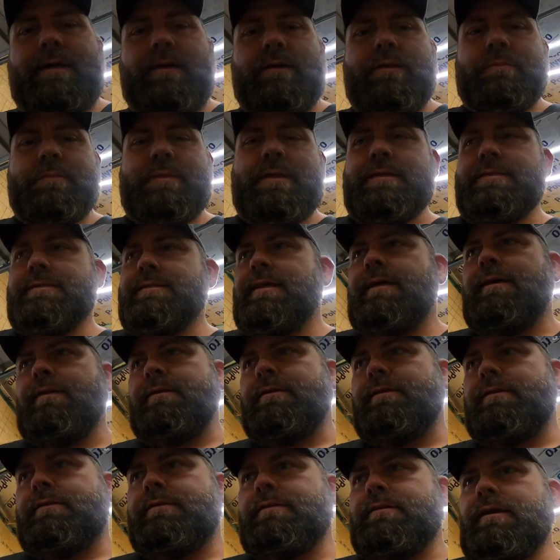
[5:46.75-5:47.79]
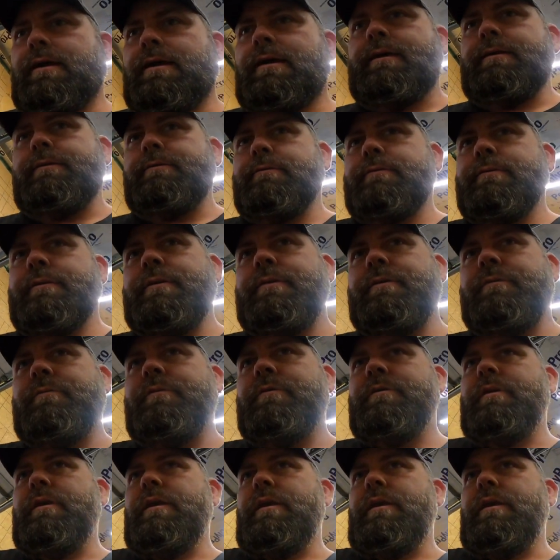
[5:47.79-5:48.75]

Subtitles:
doubt I'm that talented. I don't know,